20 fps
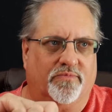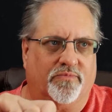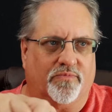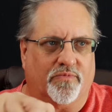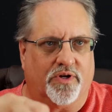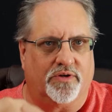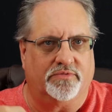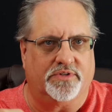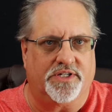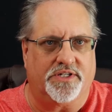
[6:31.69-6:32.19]

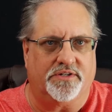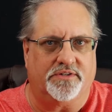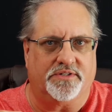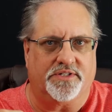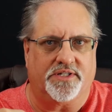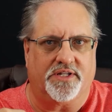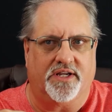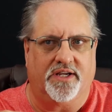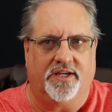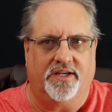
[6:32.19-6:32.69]
what would you
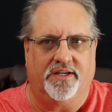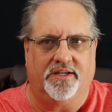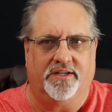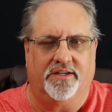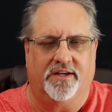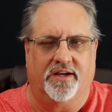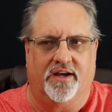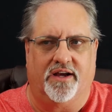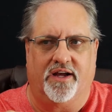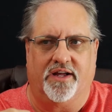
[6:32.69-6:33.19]
say,
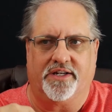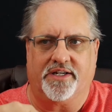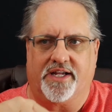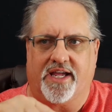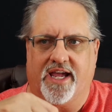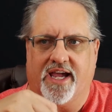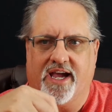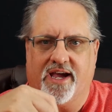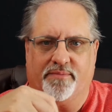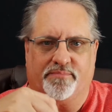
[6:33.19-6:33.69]

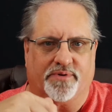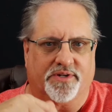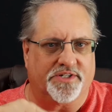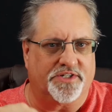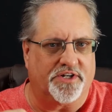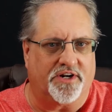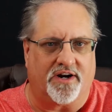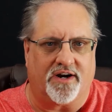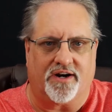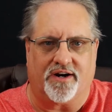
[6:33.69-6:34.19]
uncap a
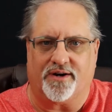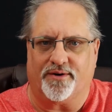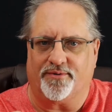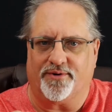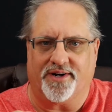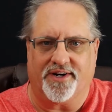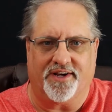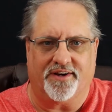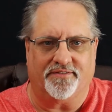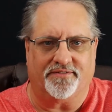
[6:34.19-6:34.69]
jar or
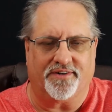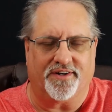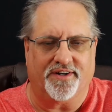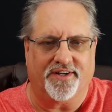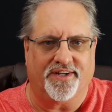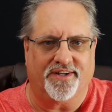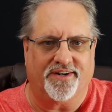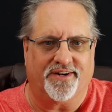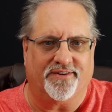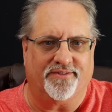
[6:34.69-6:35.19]
whatever,
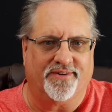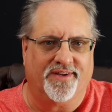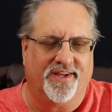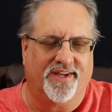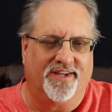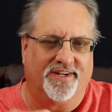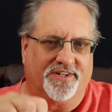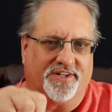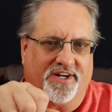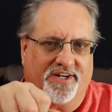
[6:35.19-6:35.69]
you know,
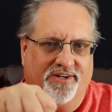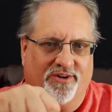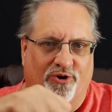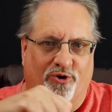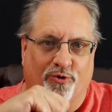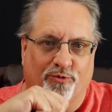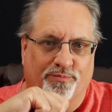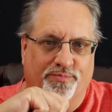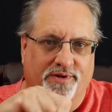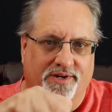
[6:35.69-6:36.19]
trying to
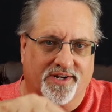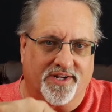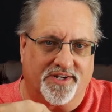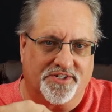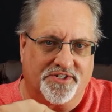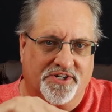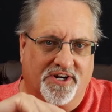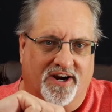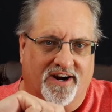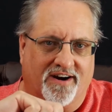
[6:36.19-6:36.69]
open a
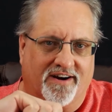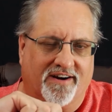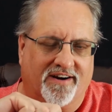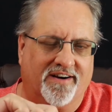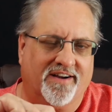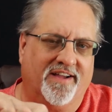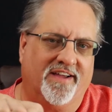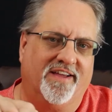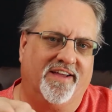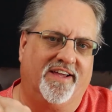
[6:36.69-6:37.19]
jar
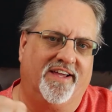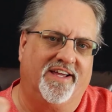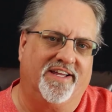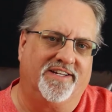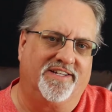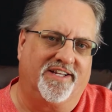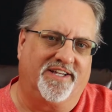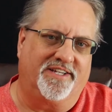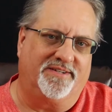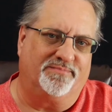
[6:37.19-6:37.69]

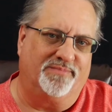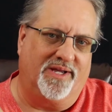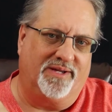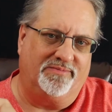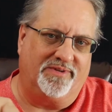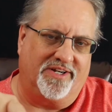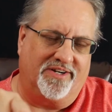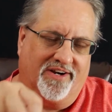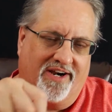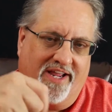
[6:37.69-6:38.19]
and like
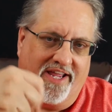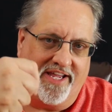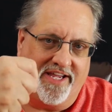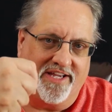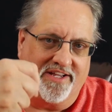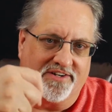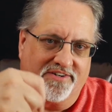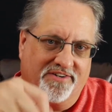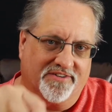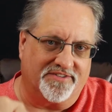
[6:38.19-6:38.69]
maybe your
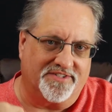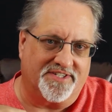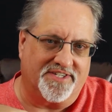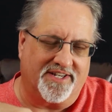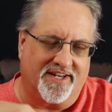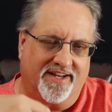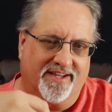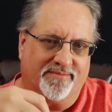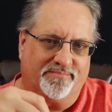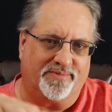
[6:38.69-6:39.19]
hand will
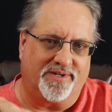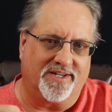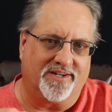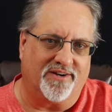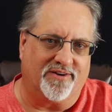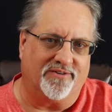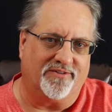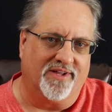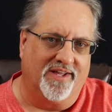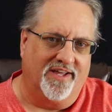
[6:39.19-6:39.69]
slip, you
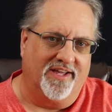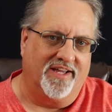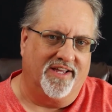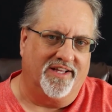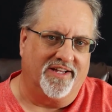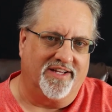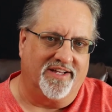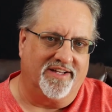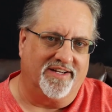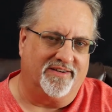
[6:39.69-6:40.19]
know,
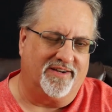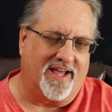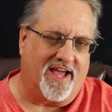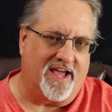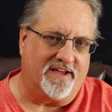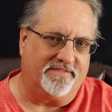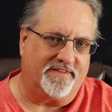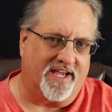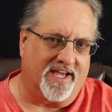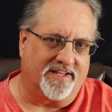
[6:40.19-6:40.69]
and
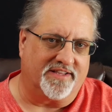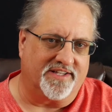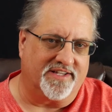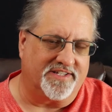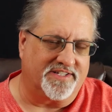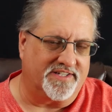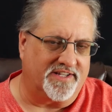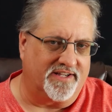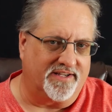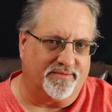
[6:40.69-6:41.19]
I've got
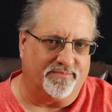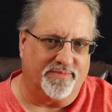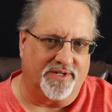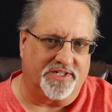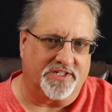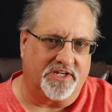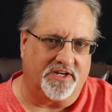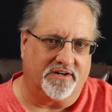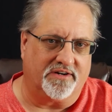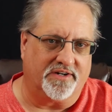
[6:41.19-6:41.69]
this like
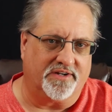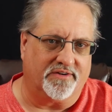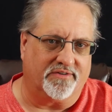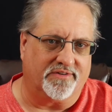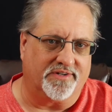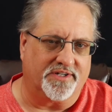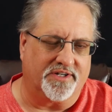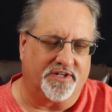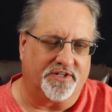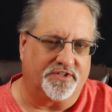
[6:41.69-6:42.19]
material
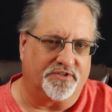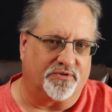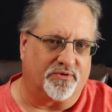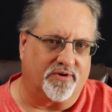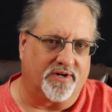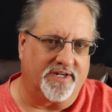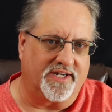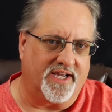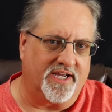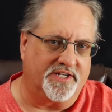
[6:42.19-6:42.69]
in the
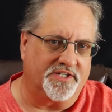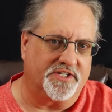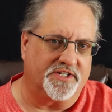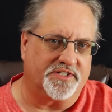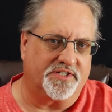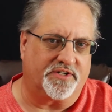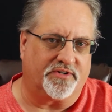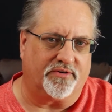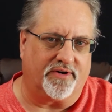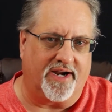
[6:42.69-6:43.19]
drawer that I
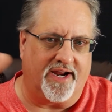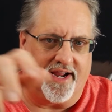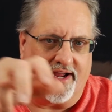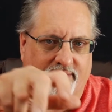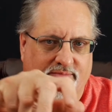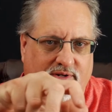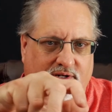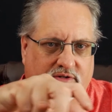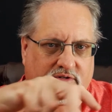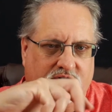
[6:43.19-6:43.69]
just
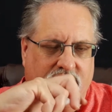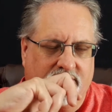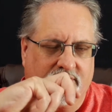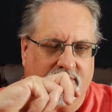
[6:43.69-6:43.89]
grab and